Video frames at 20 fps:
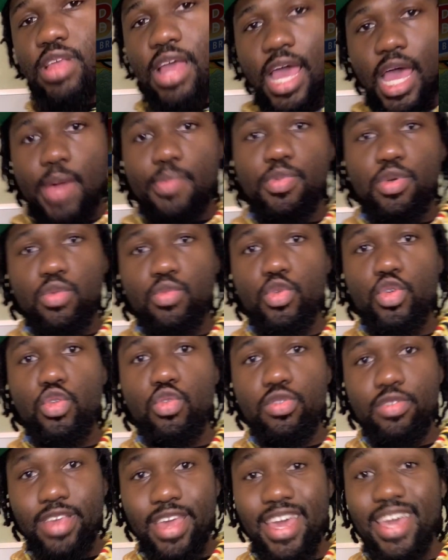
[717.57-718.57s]
happen when you
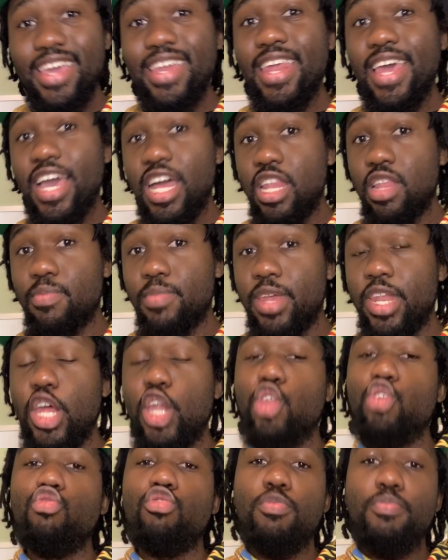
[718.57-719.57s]
take an element
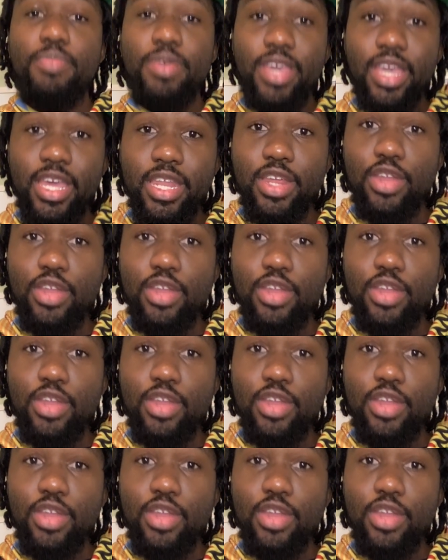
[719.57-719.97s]
and you repeat